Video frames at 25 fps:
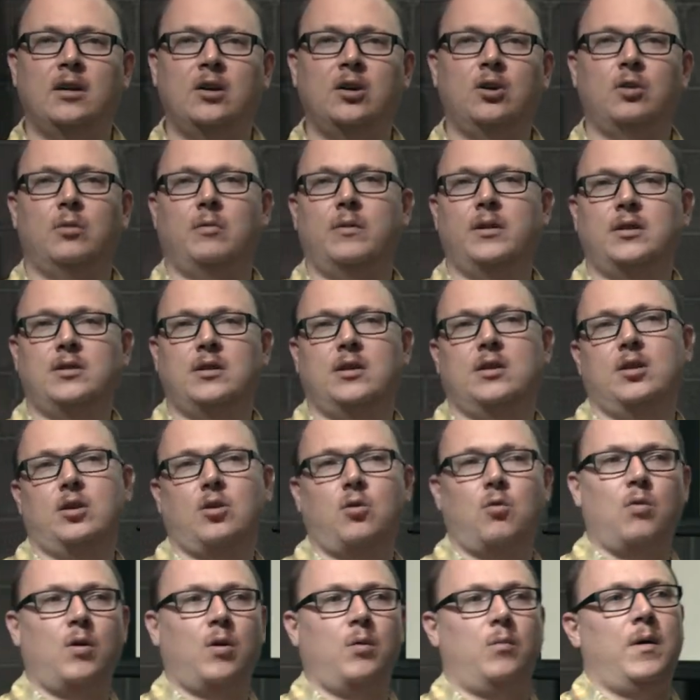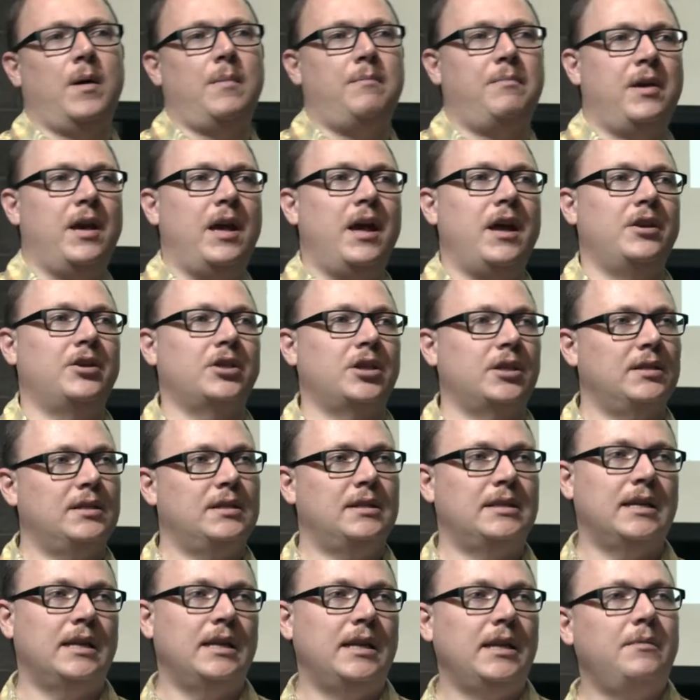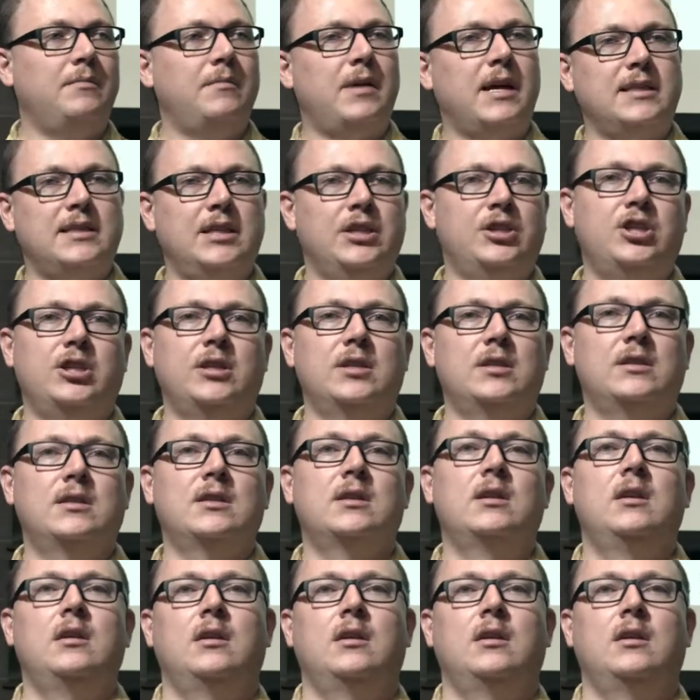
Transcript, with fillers: going to the court webpage and sending messages,